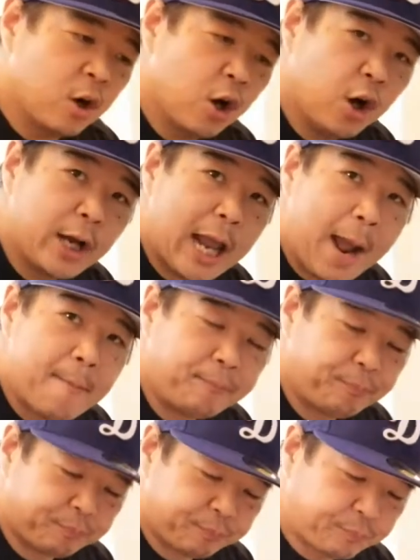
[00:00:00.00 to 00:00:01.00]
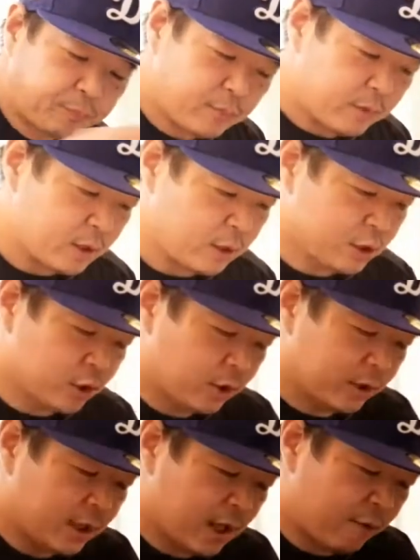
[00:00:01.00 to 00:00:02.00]
Oh yeah. I
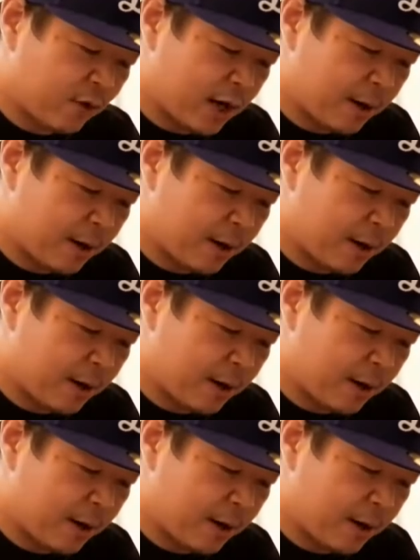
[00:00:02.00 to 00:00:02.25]
love it.